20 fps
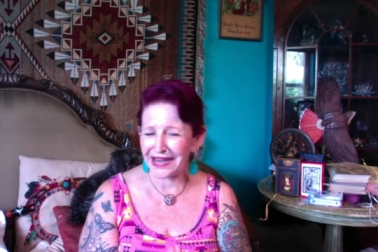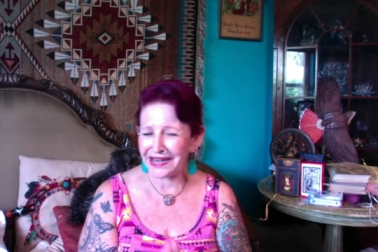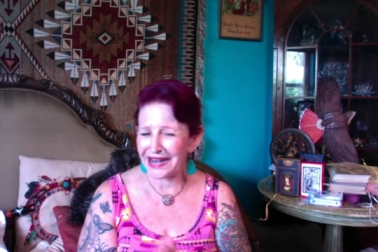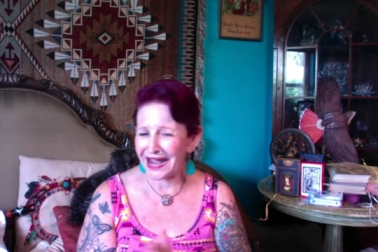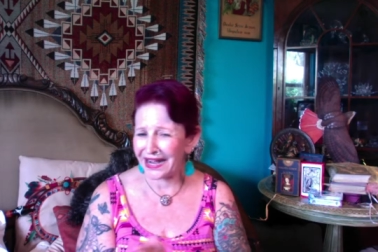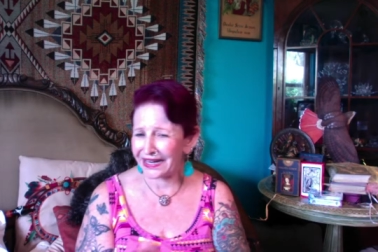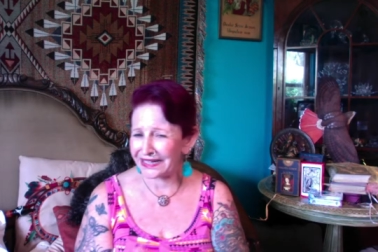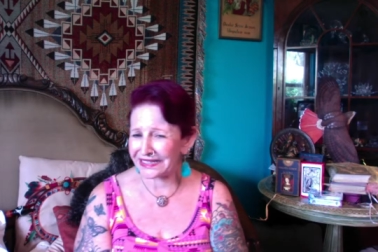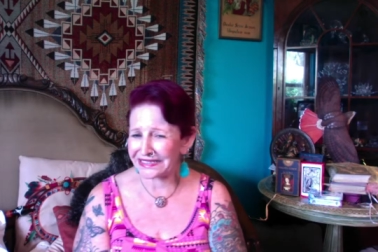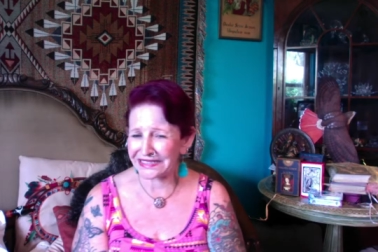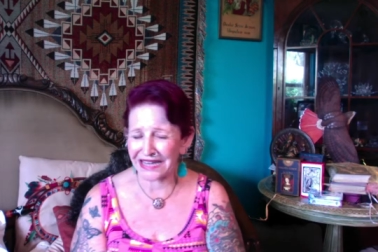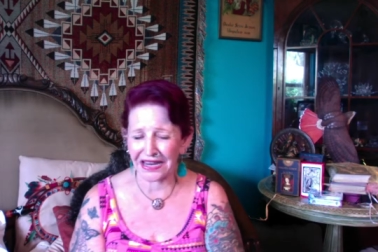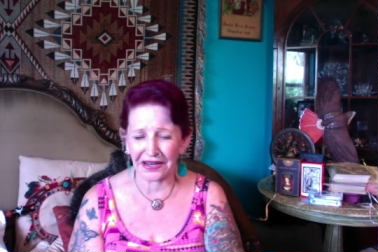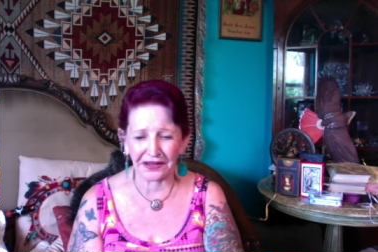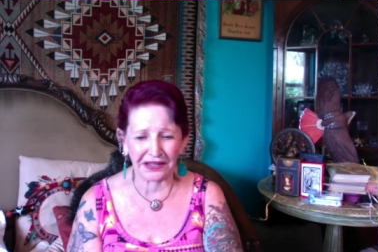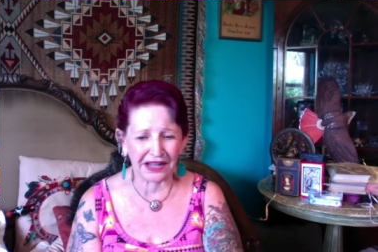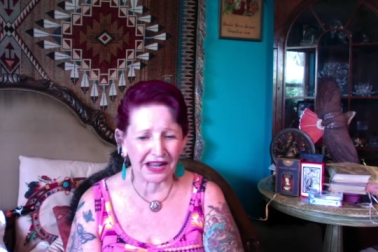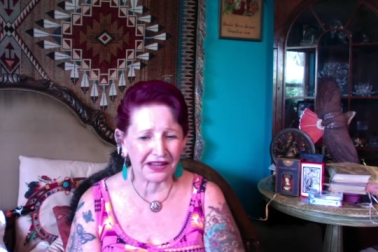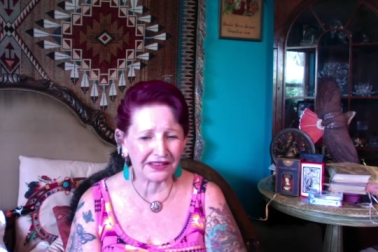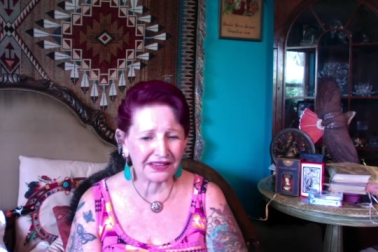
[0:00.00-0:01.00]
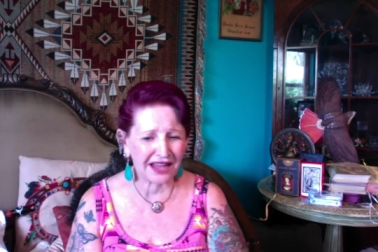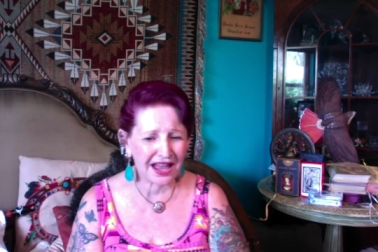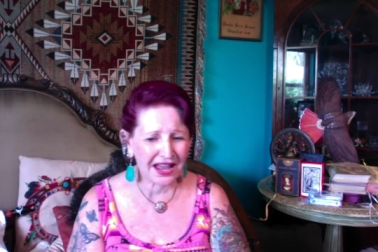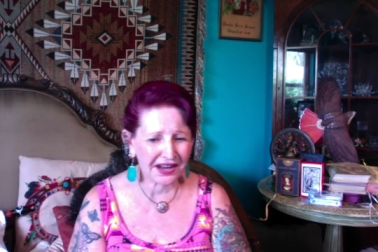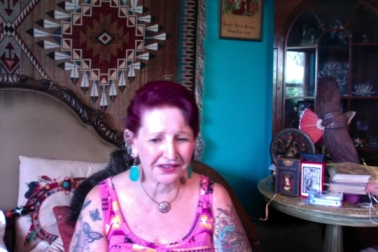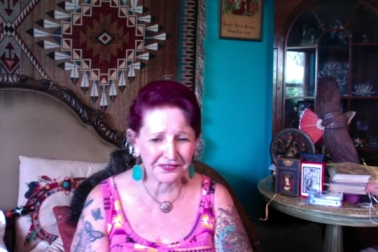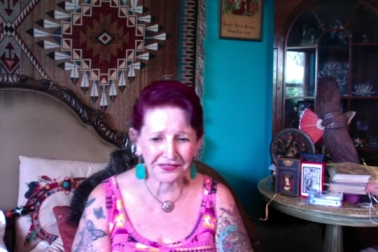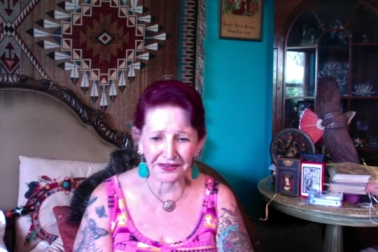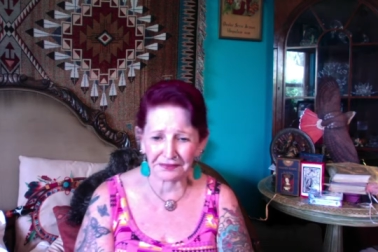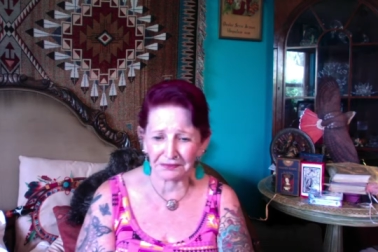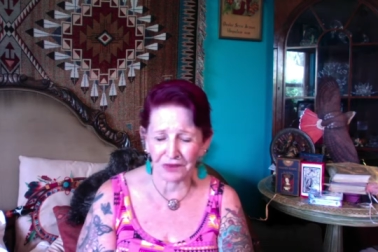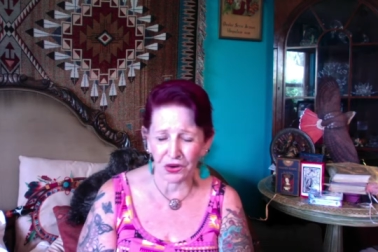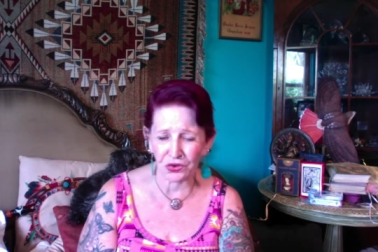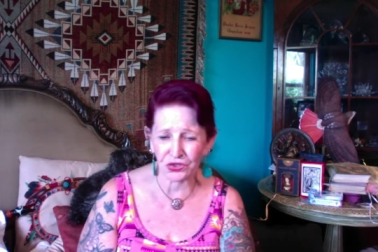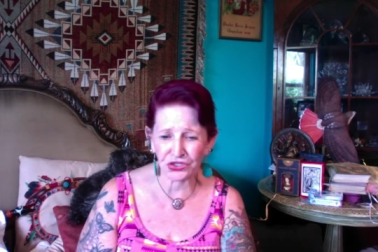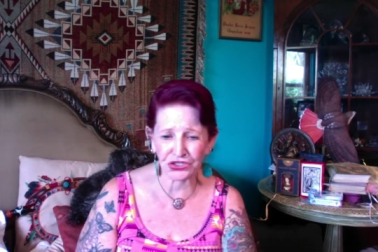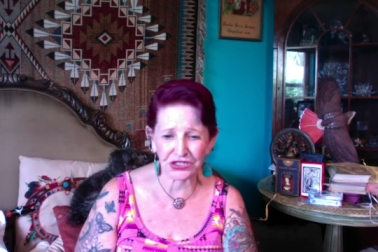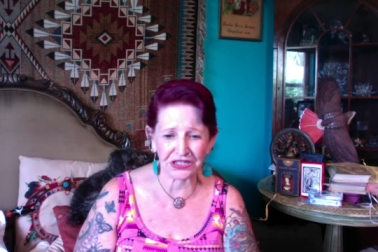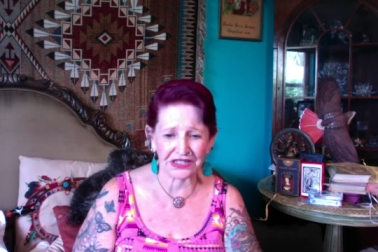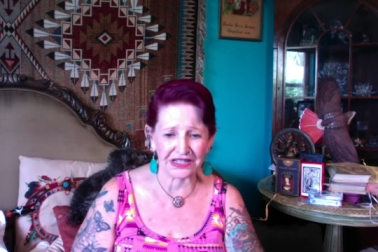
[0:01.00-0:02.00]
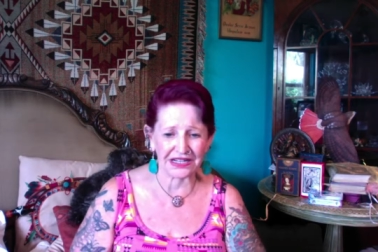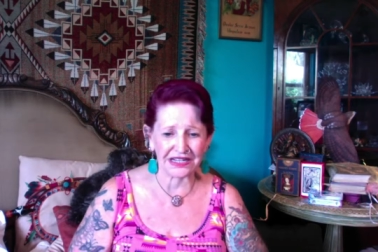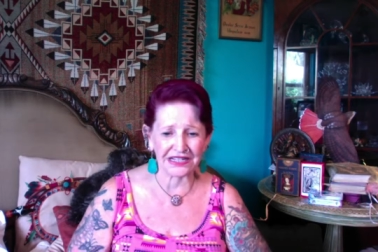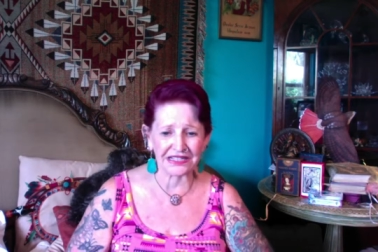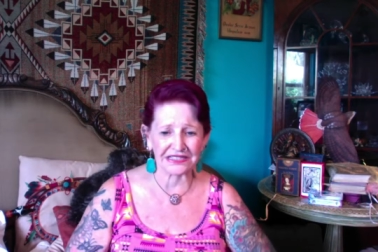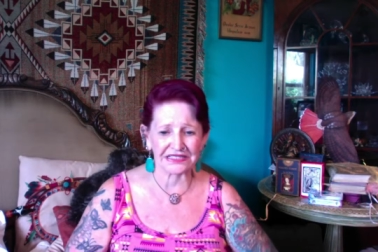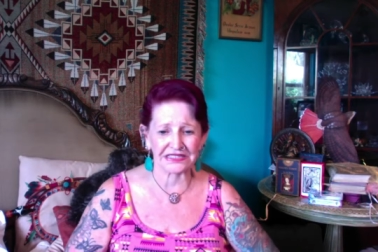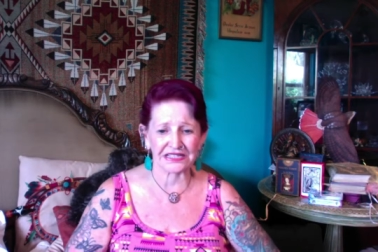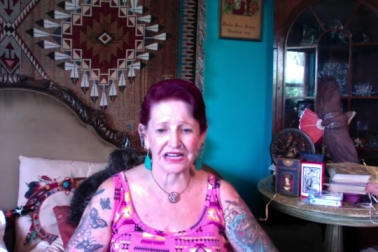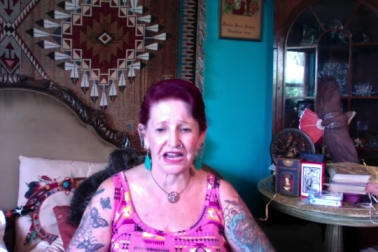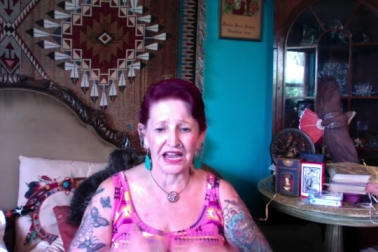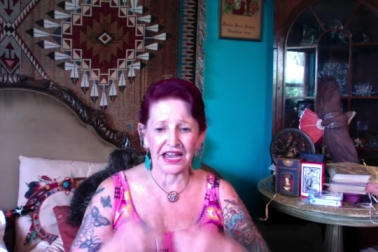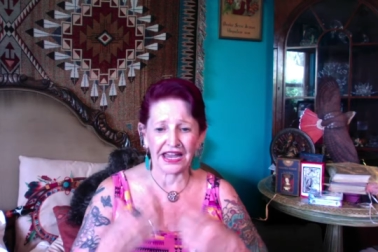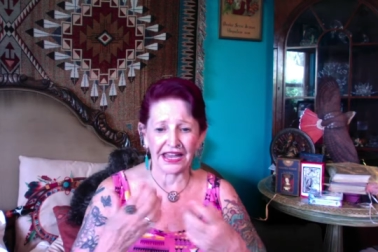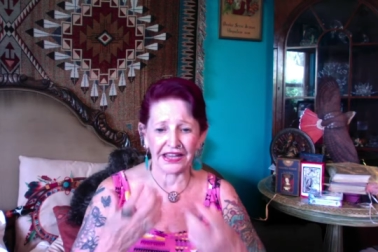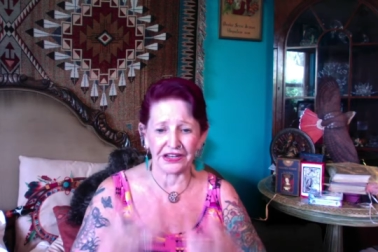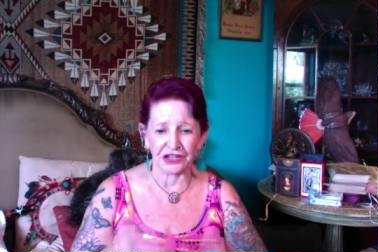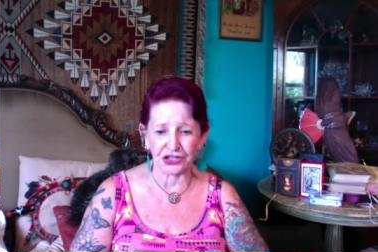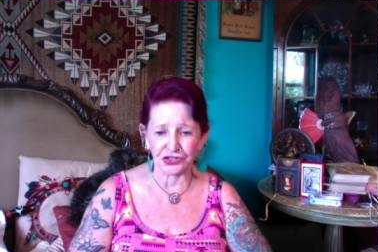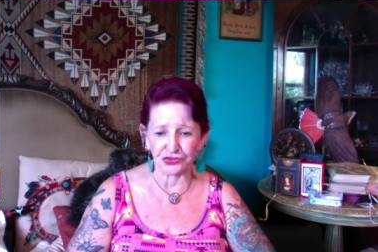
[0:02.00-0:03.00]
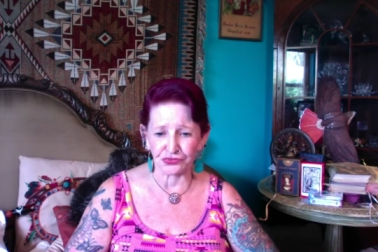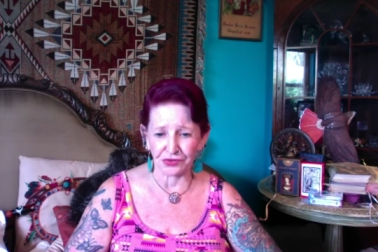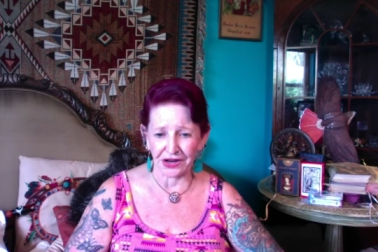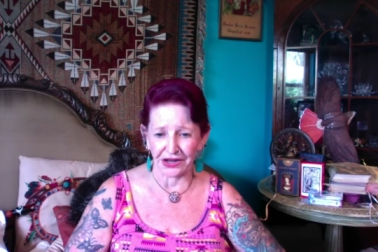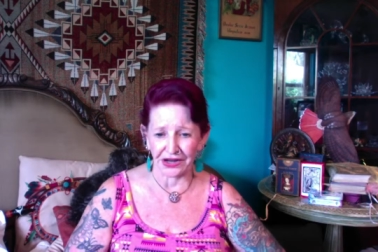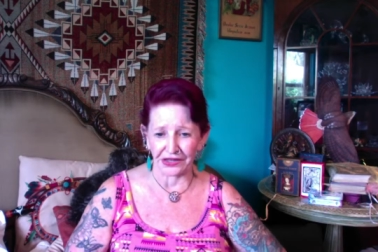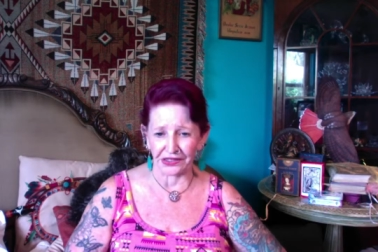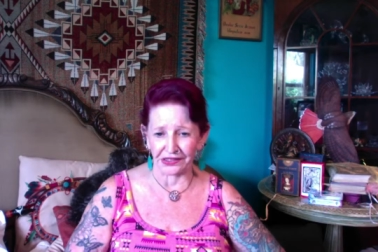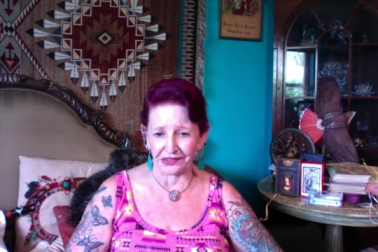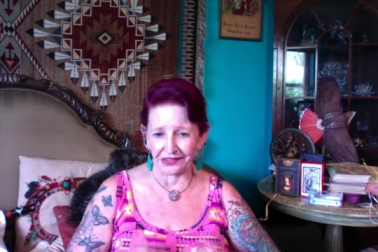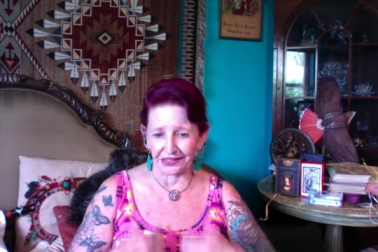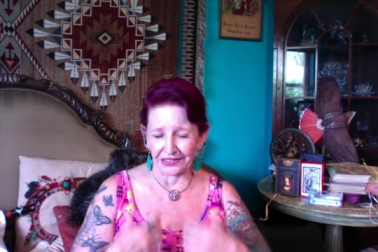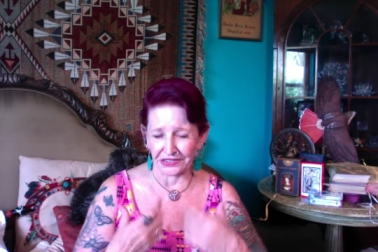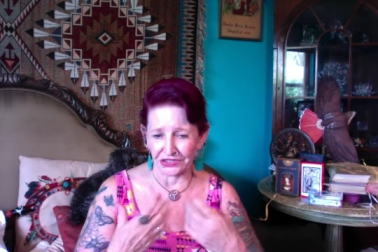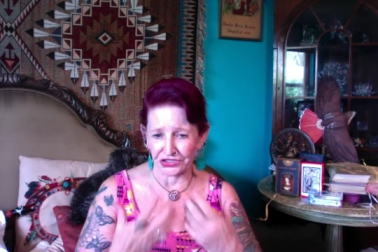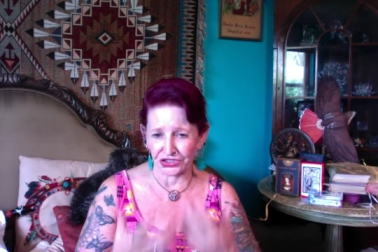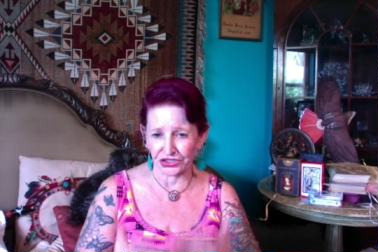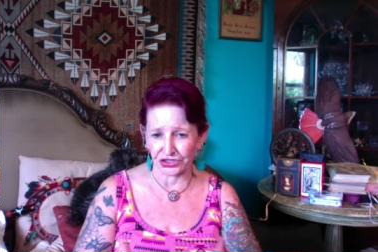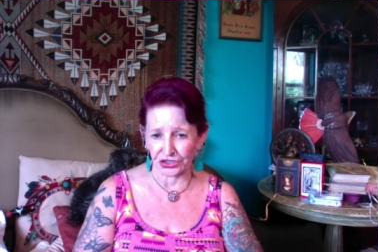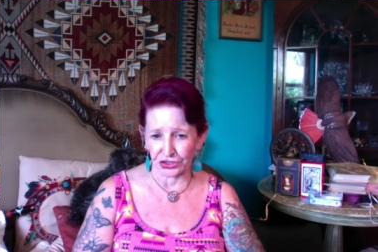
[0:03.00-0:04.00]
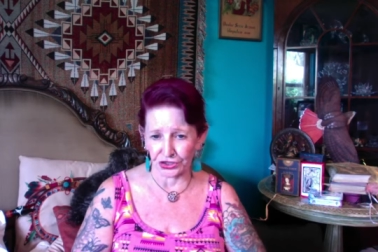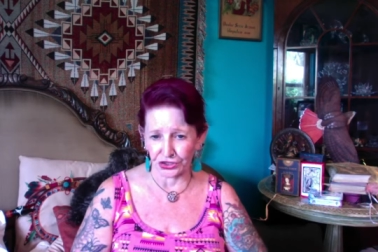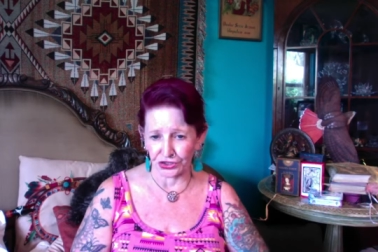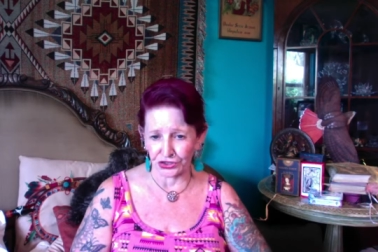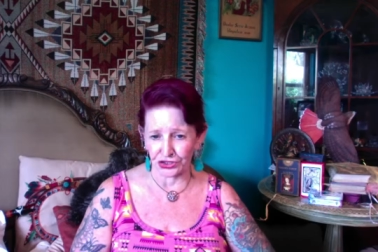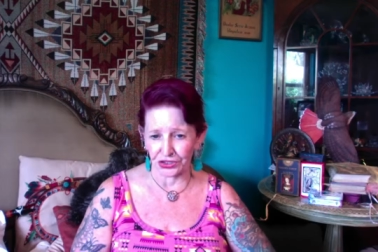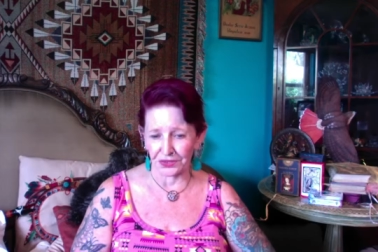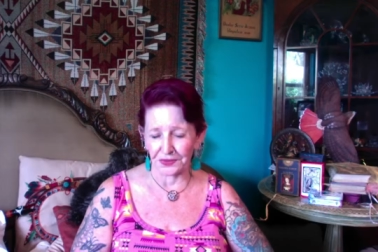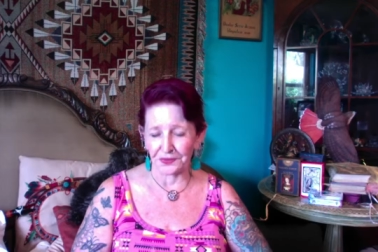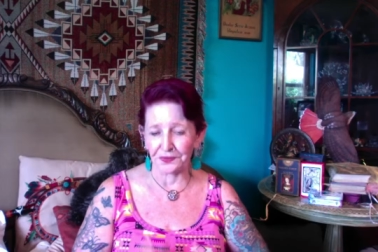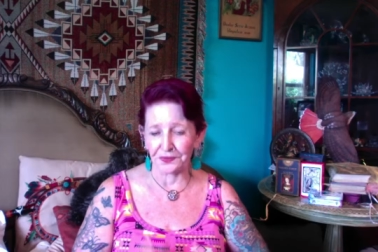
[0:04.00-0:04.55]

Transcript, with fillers: out of 10, a lot of emotion is an adrenaline surge.